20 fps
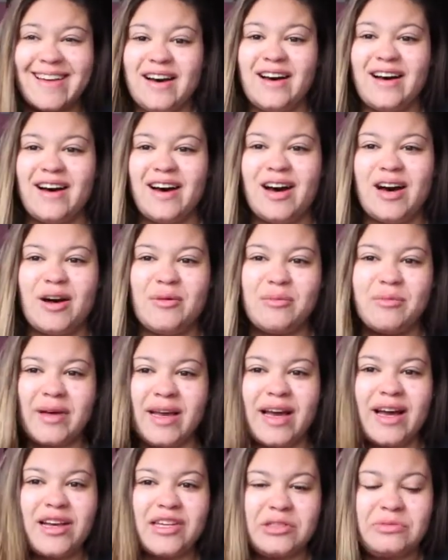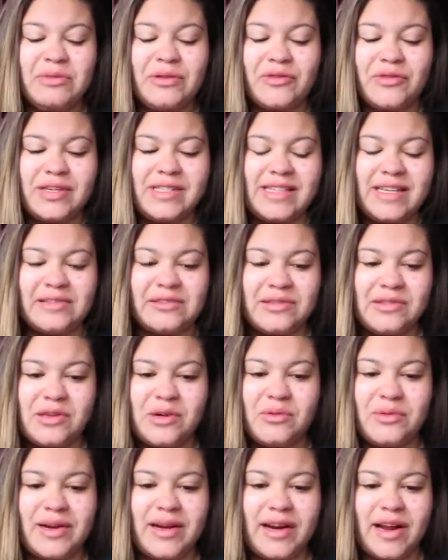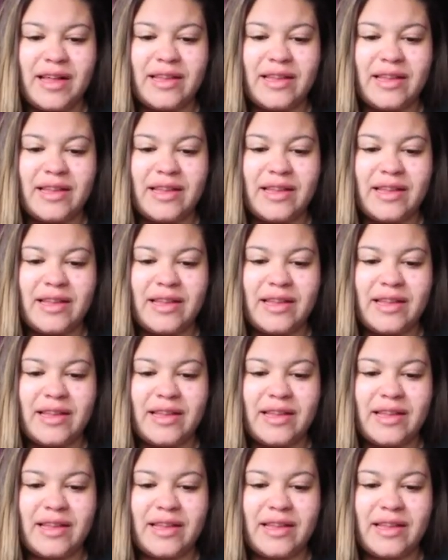Oh my gosh, my voice sounds so weird.